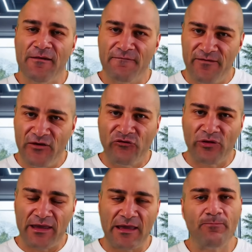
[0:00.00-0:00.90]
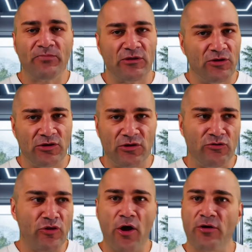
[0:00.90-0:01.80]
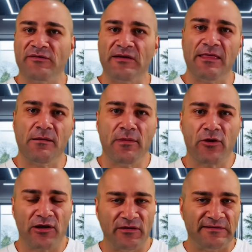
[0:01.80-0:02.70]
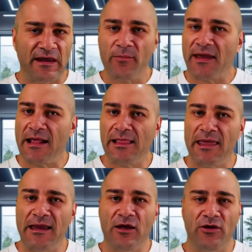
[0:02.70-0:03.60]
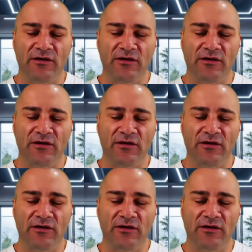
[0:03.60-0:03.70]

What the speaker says: visually, you notice it in the mirror. You see I'm getting leaner.